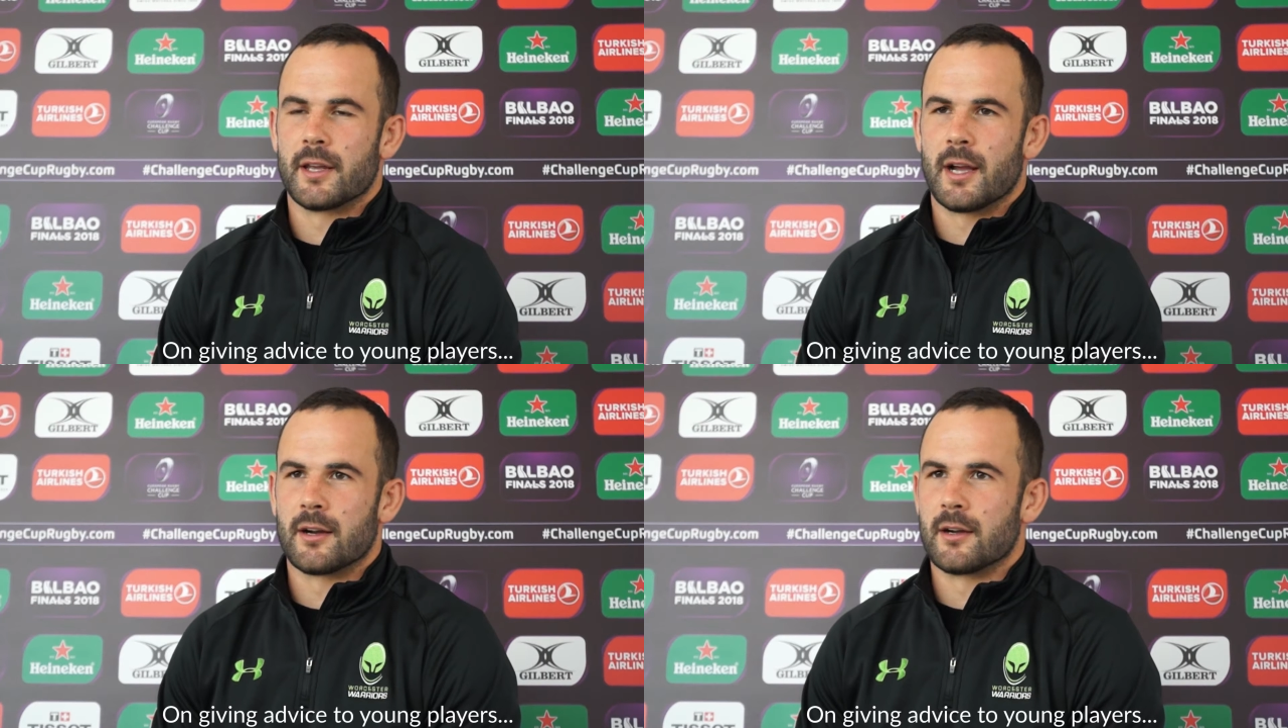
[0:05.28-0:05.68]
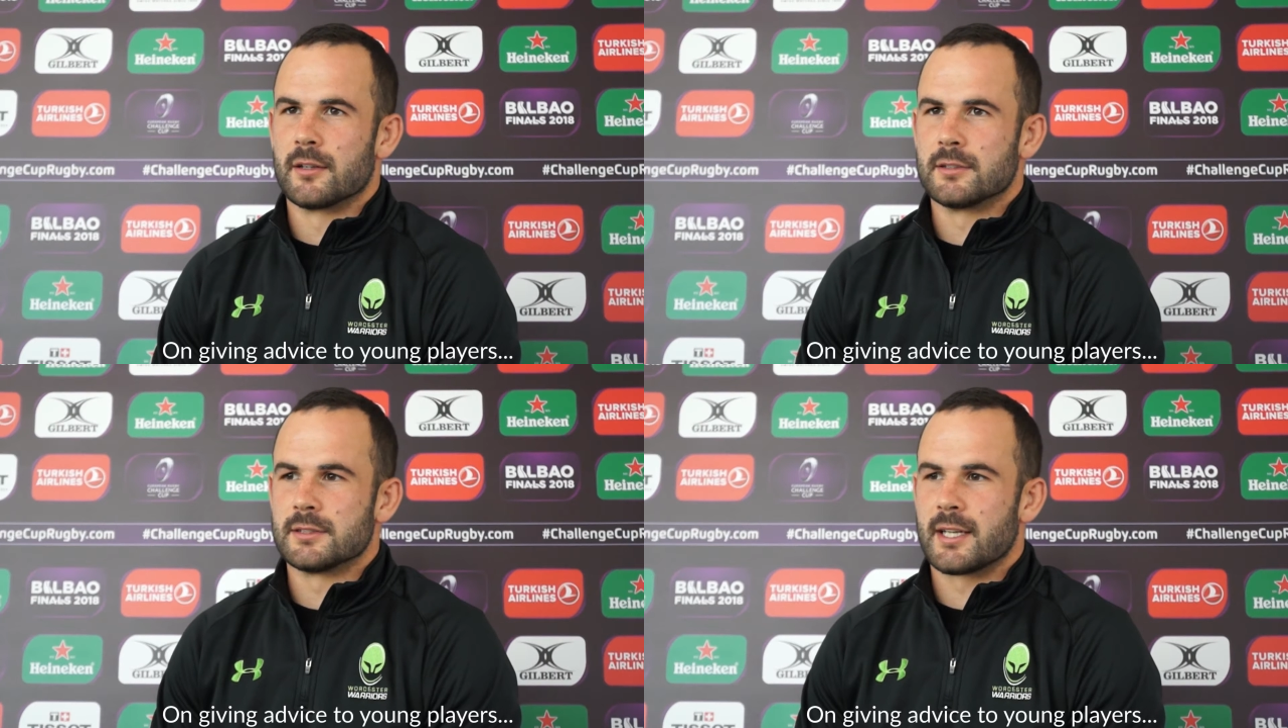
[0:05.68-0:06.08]
the
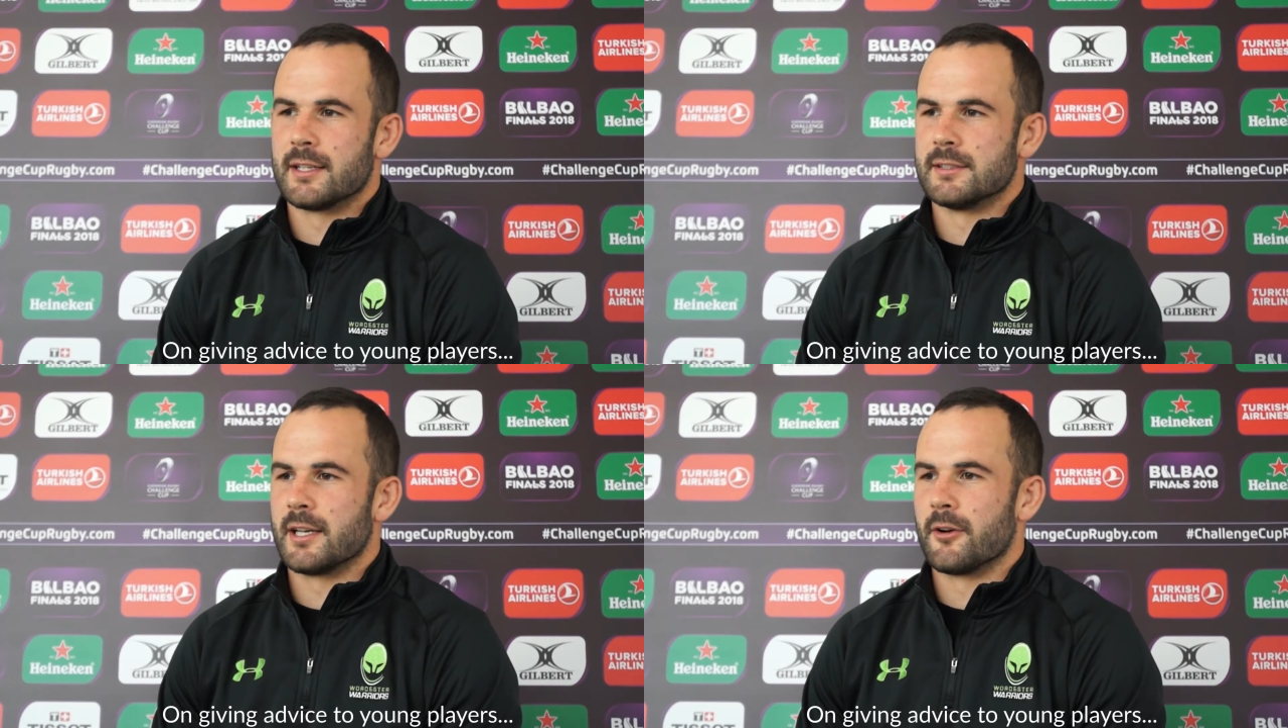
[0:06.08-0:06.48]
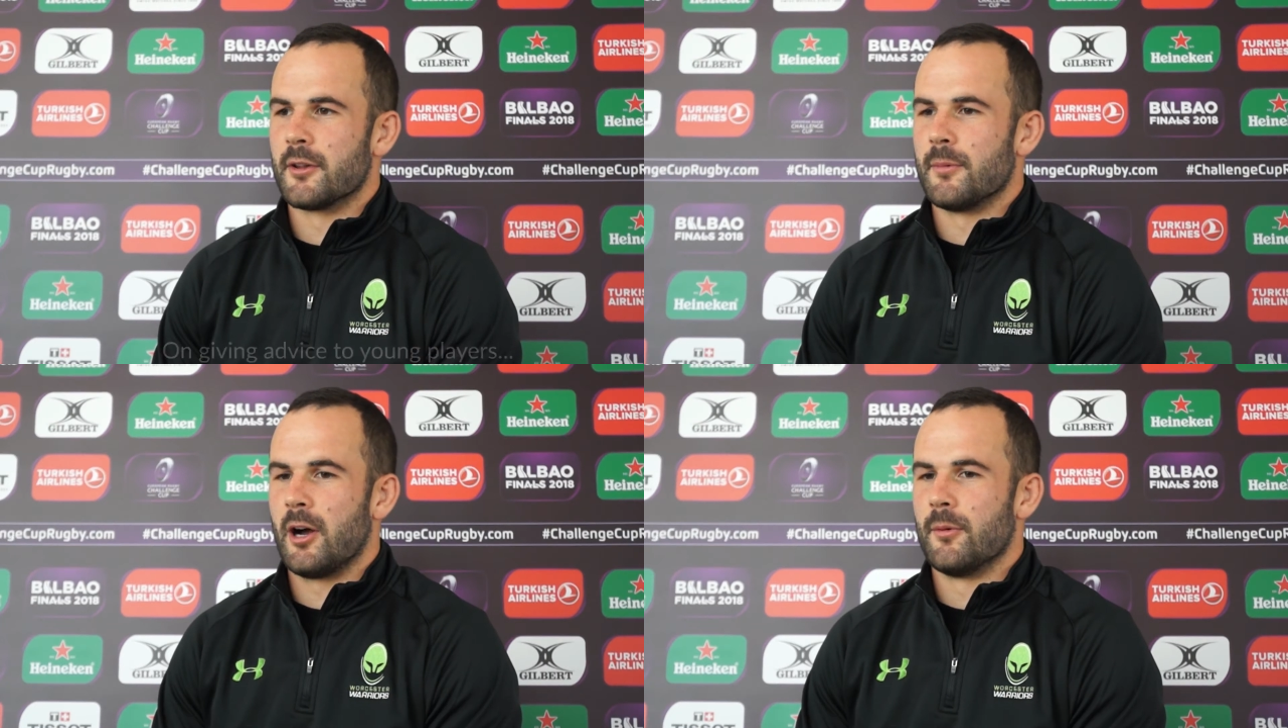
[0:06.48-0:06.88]
young tens here at
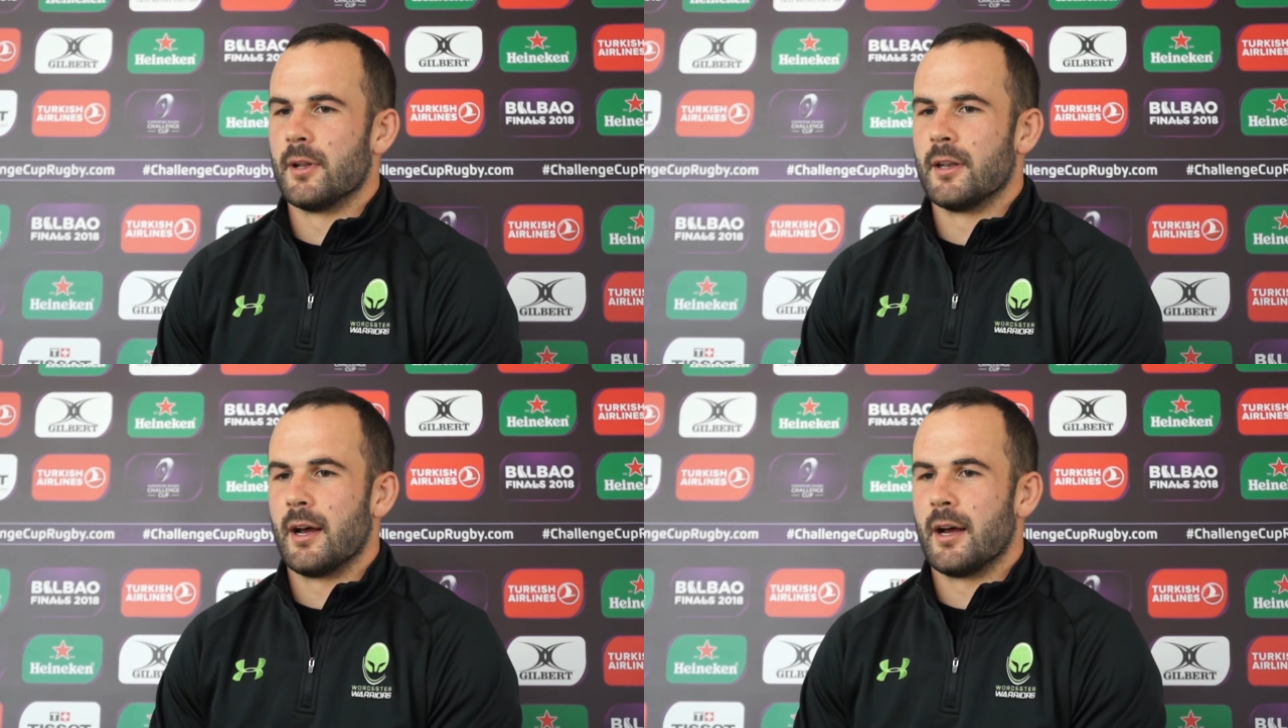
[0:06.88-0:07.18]
the moment.